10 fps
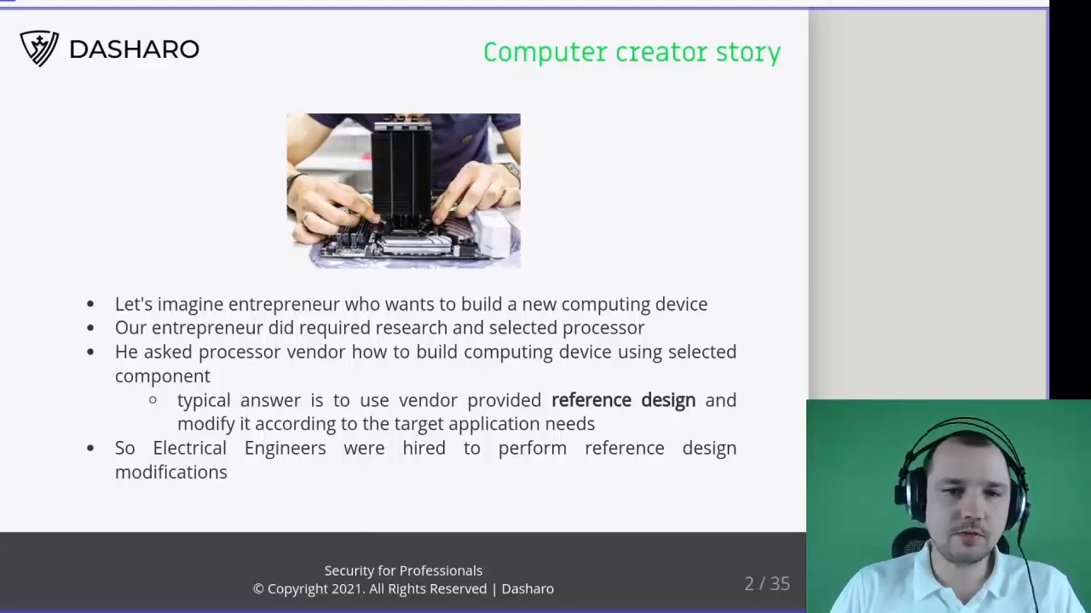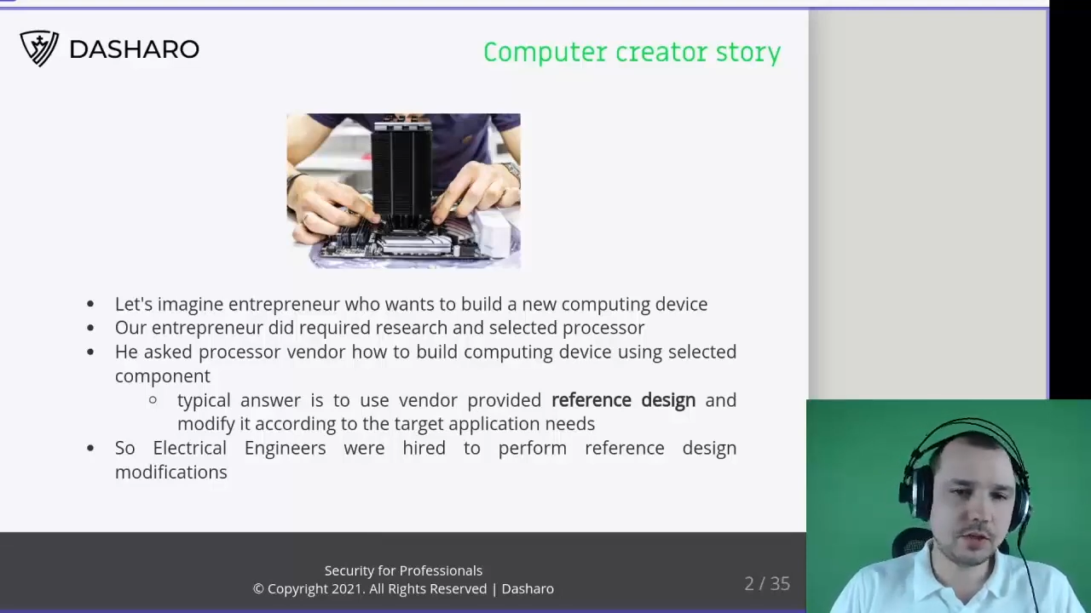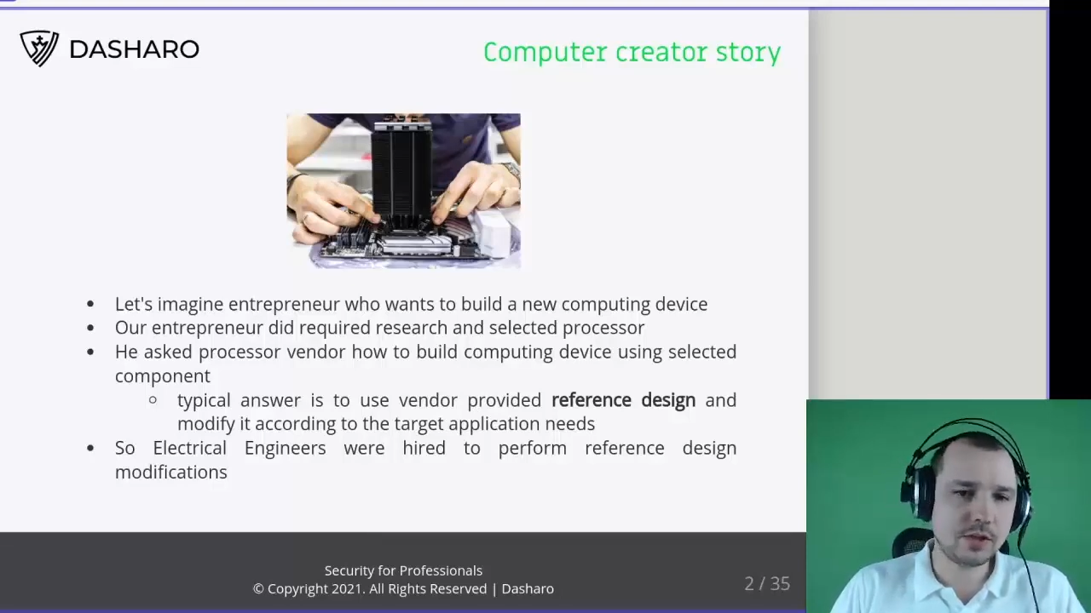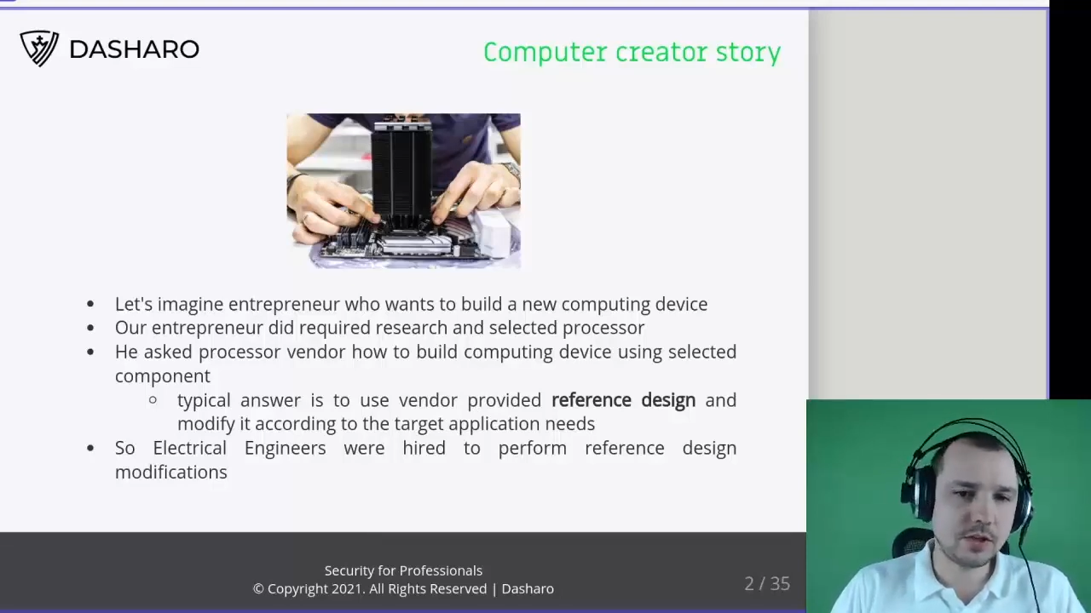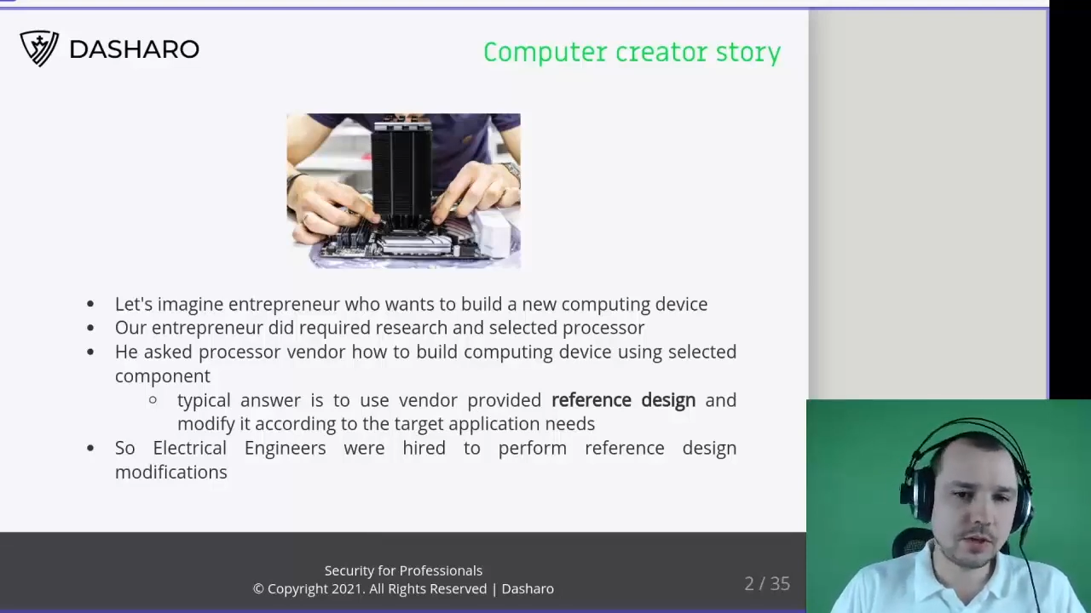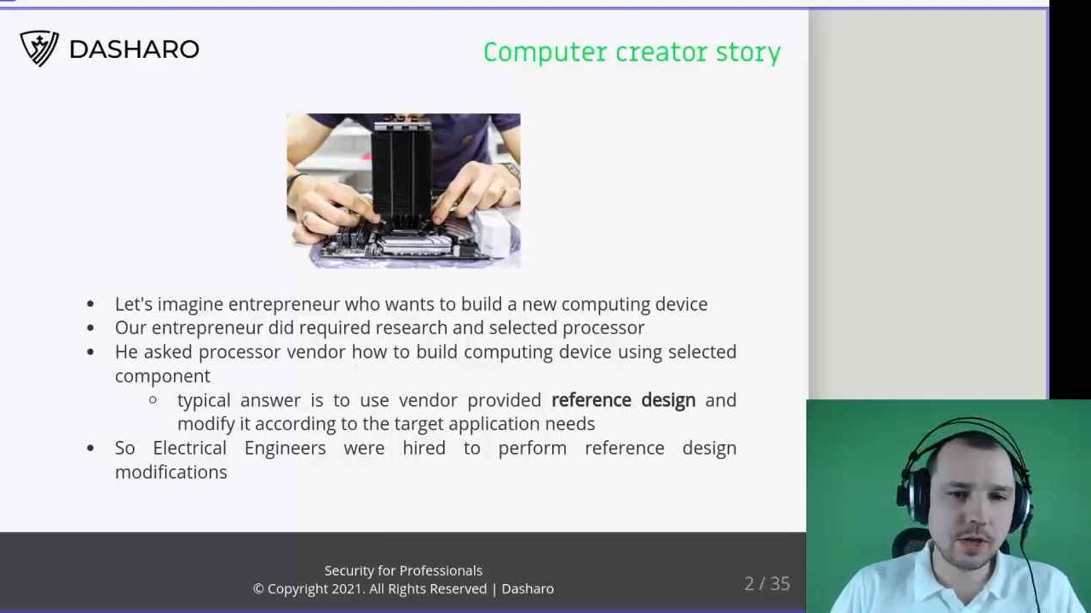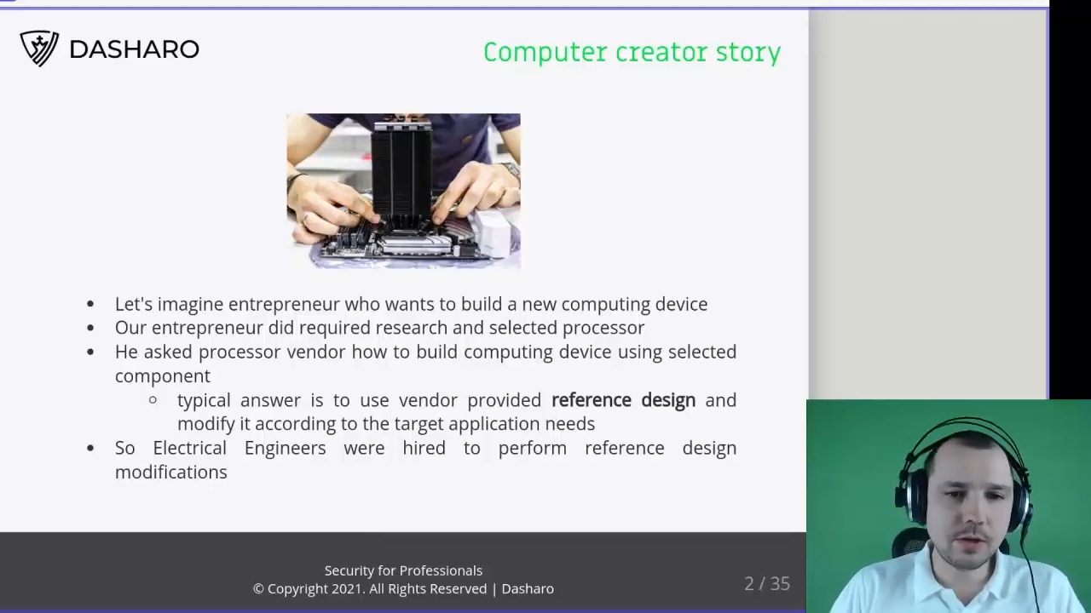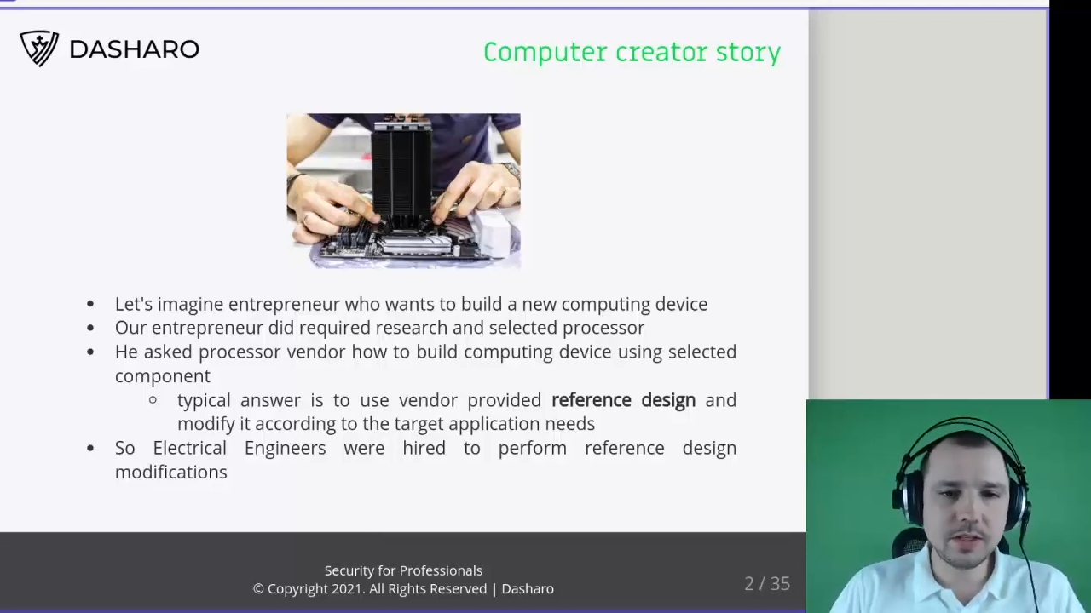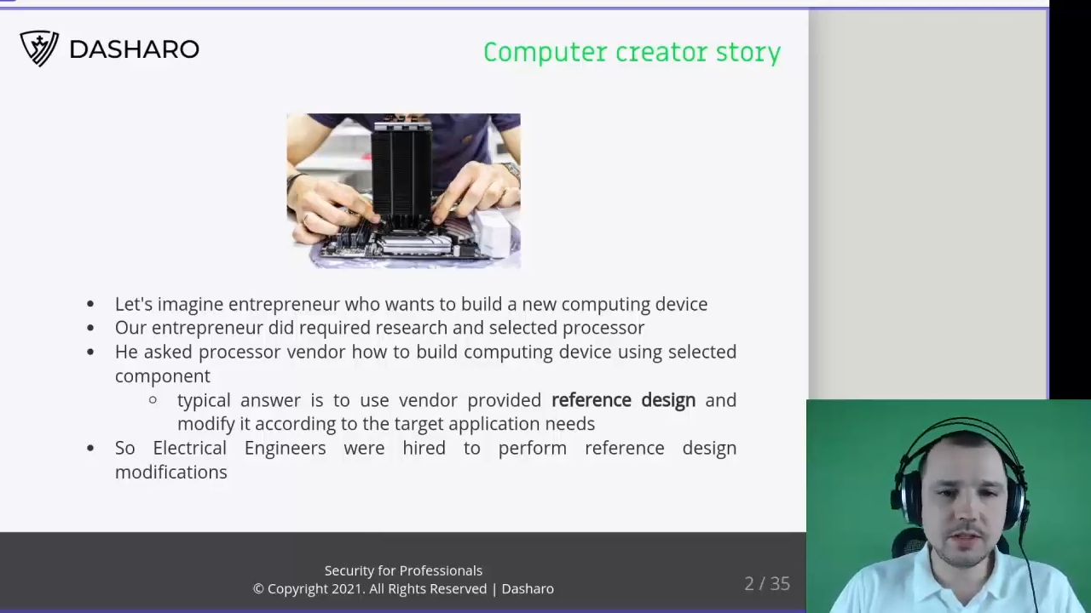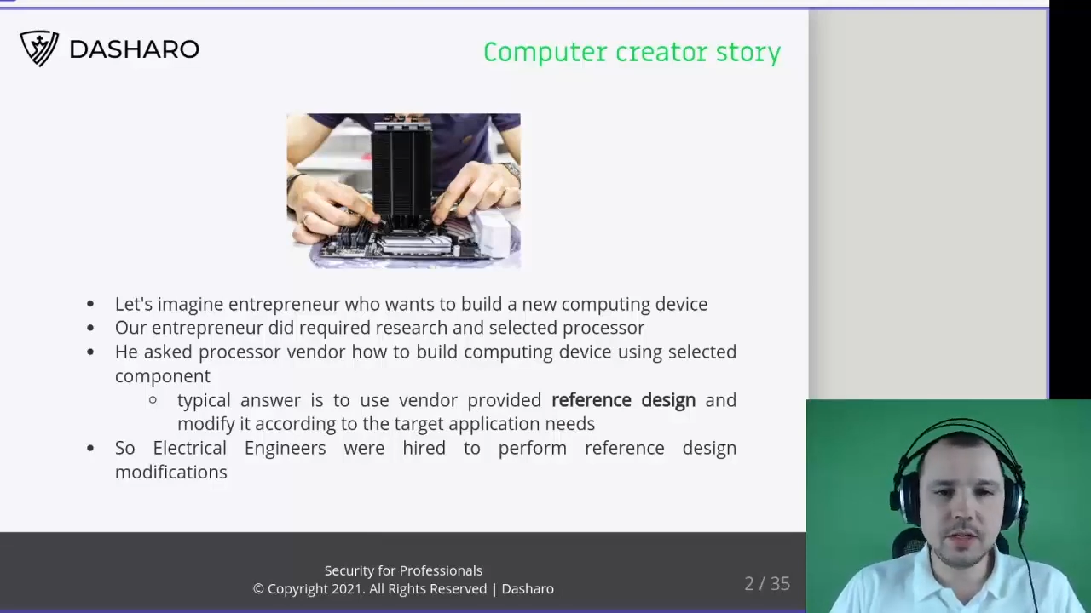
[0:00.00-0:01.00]
for his
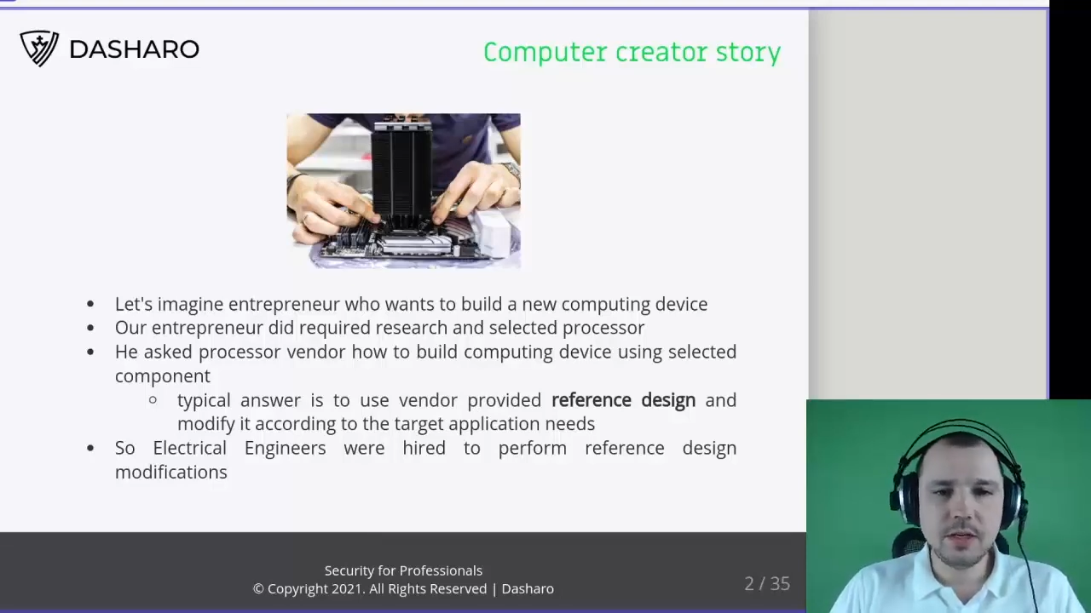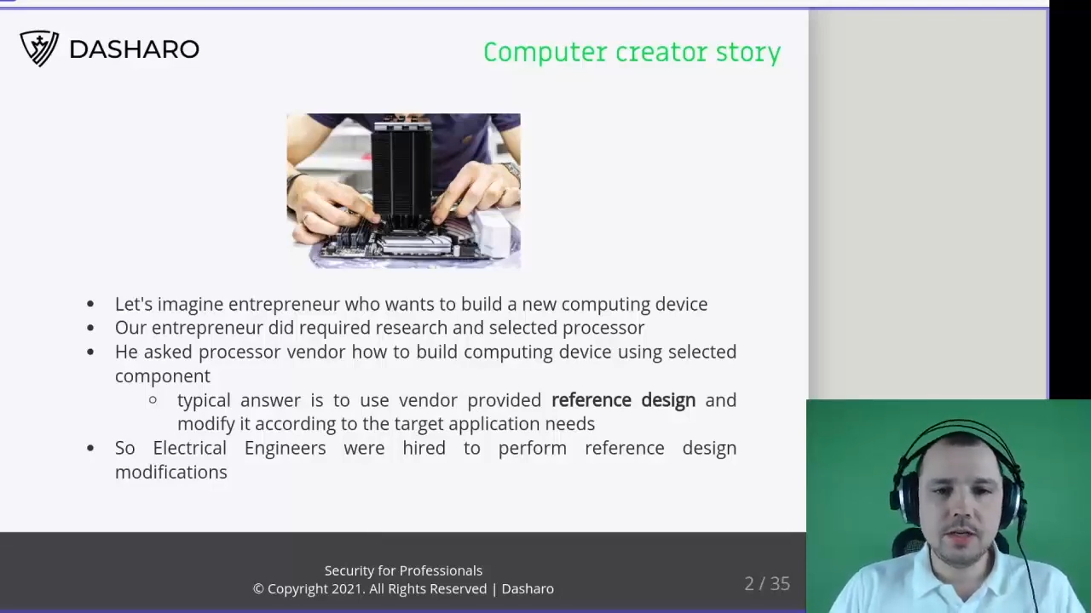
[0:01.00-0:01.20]
requirements,